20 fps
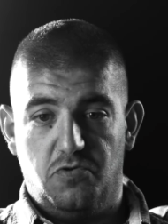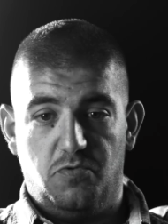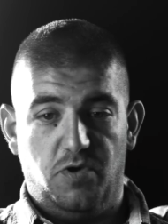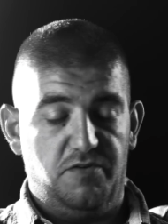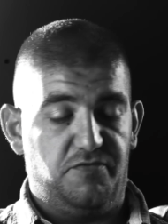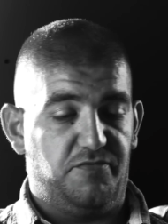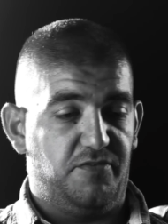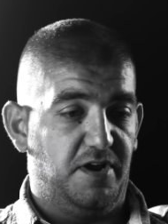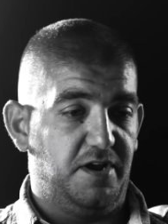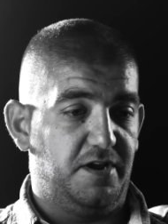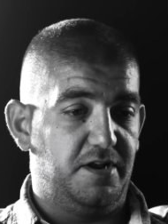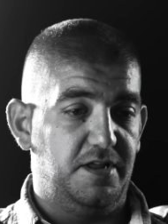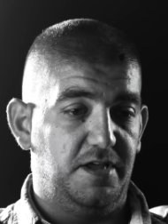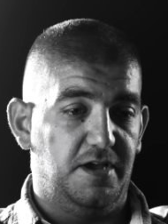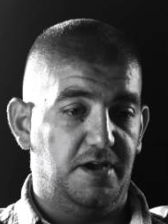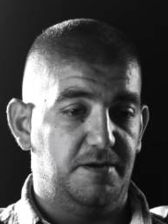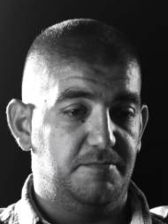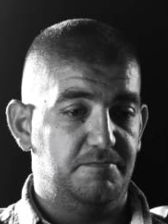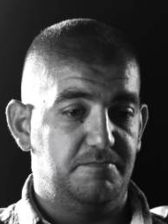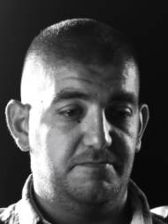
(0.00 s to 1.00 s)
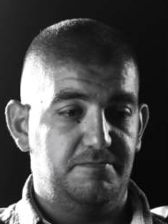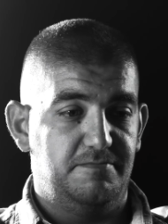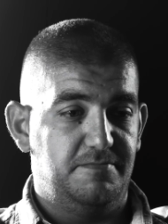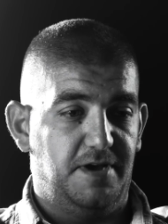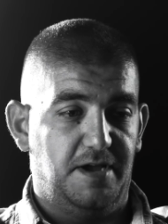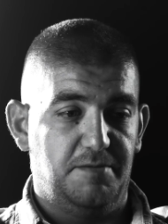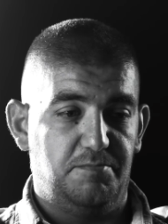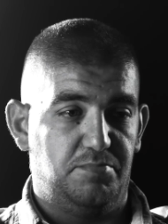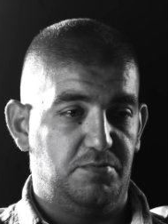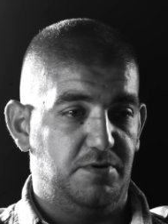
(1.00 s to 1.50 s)
quite frankly,
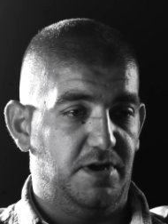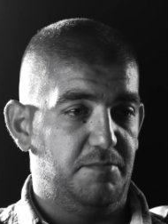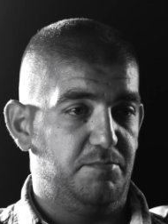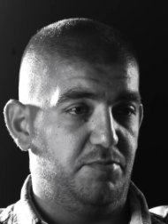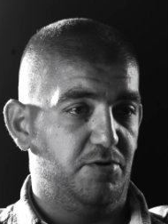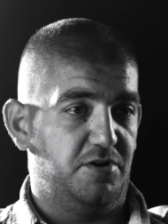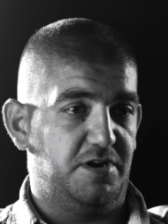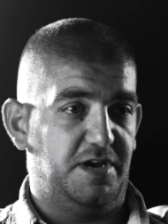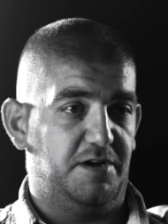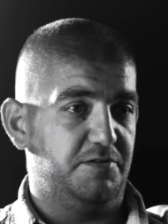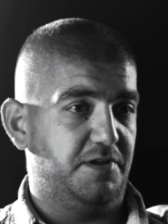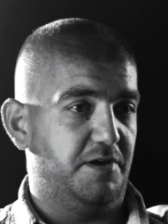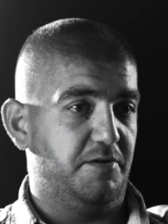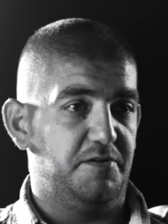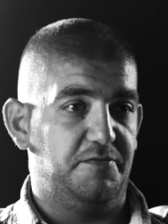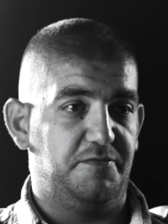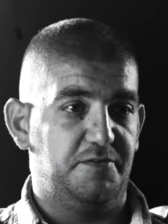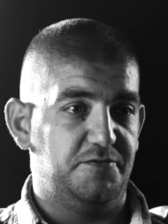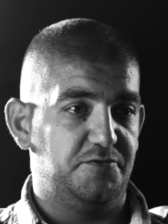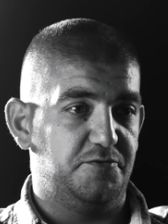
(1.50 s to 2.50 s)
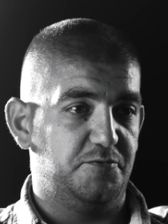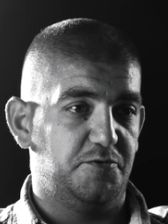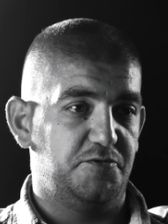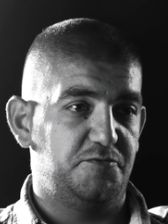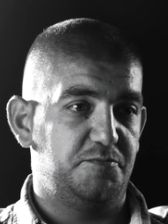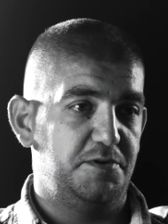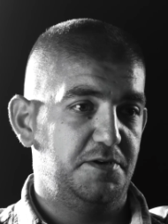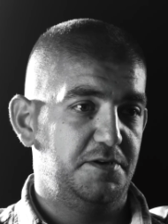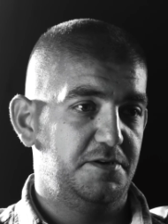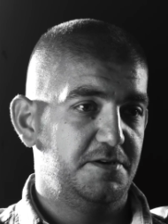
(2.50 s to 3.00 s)
I'm, I, I block out how he feels
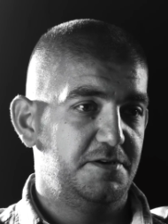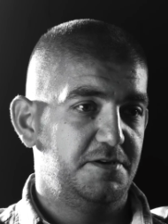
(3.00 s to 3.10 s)
towards me.